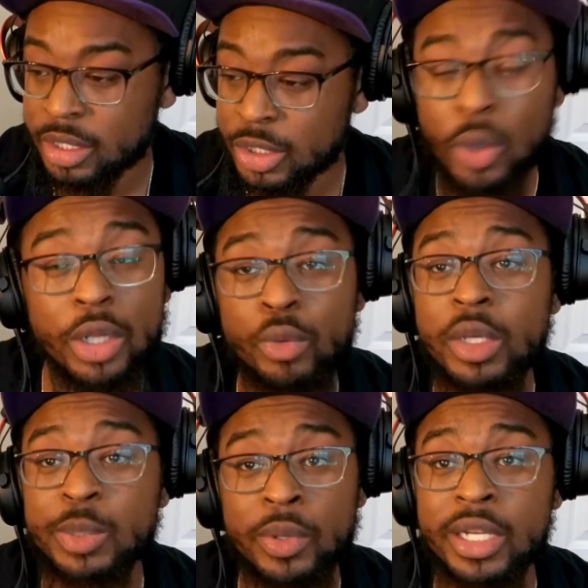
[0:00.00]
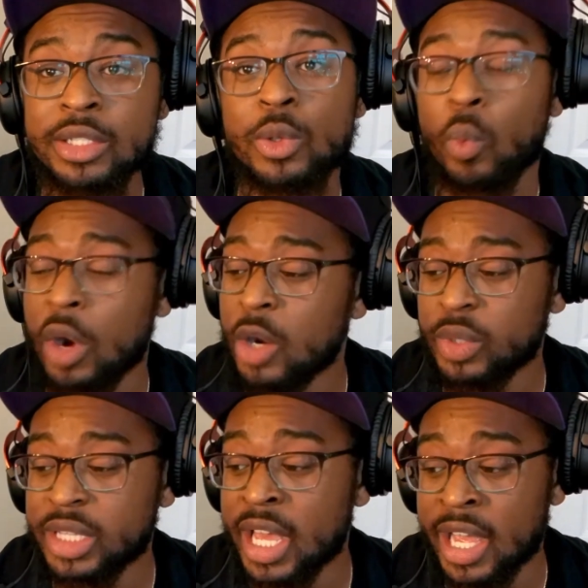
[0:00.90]
Joyner Lucas putting in some work
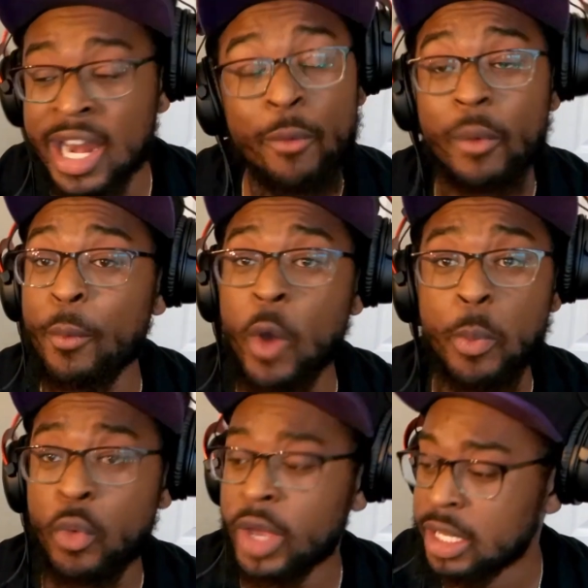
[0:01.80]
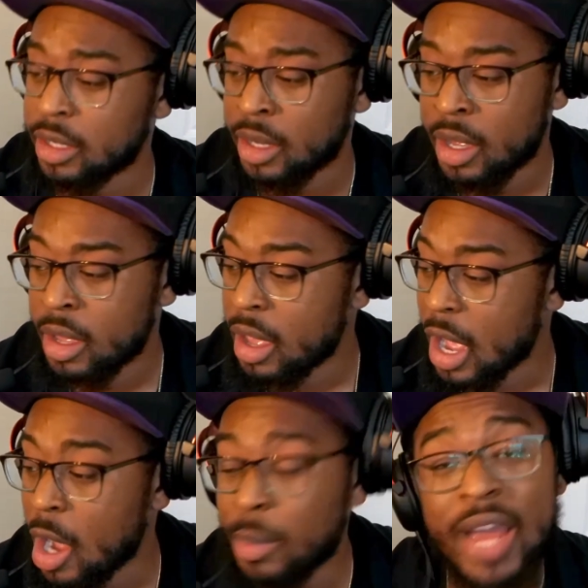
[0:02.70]
with that. And at one point,
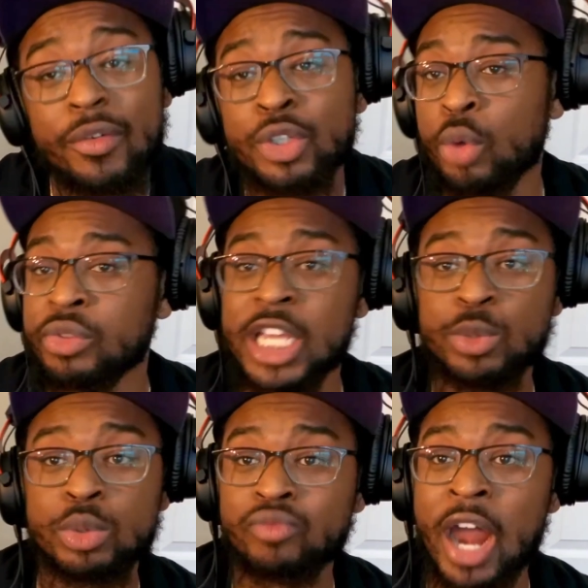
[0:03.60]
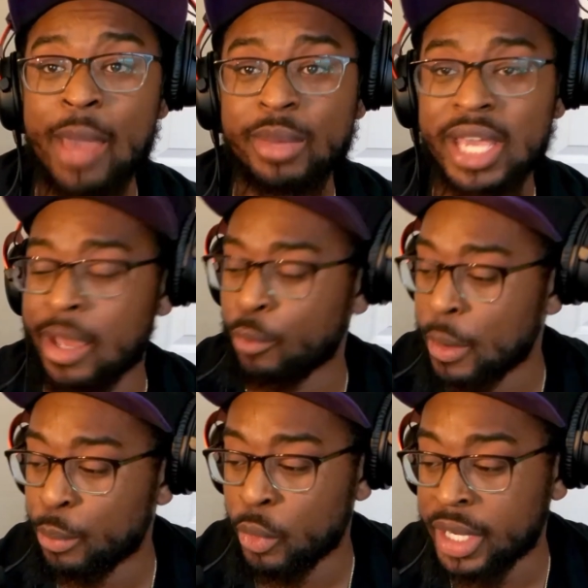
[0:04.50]
I'm not even sure if things was rhyming at one
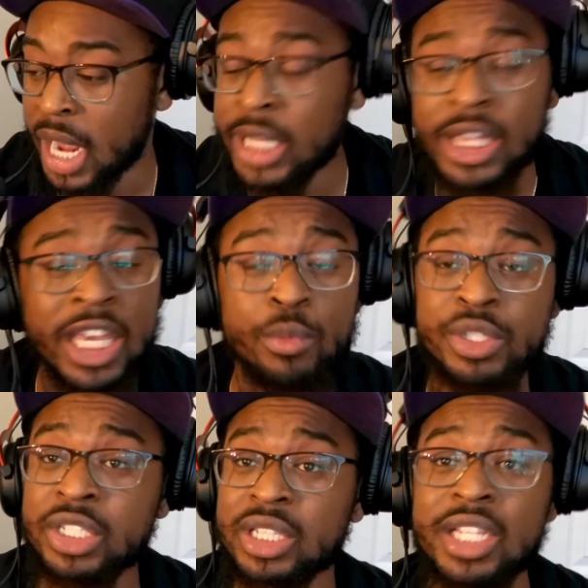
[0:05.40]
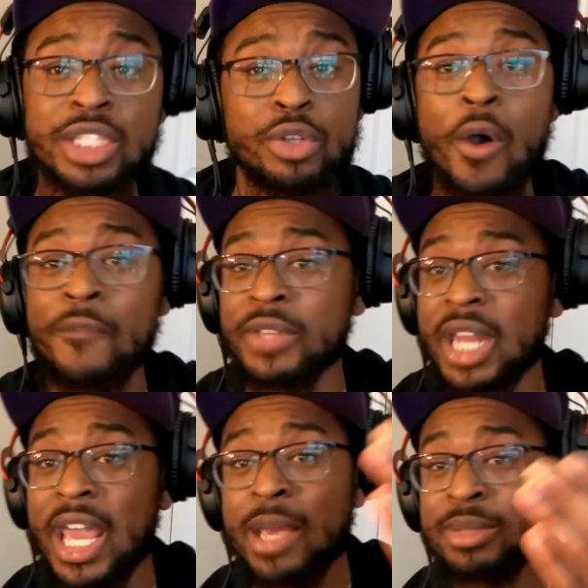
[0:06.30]
point. I think he was just listing off
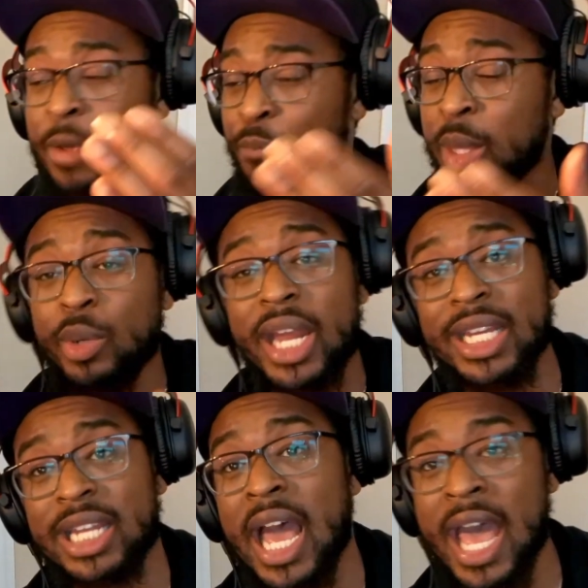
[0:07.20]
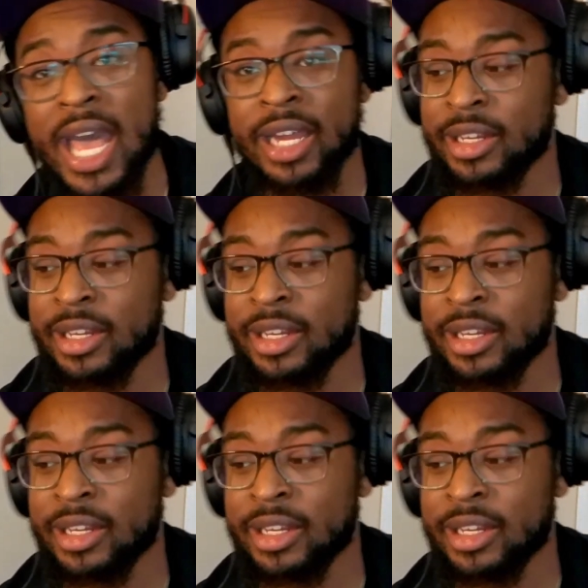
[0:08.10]
names that people that died.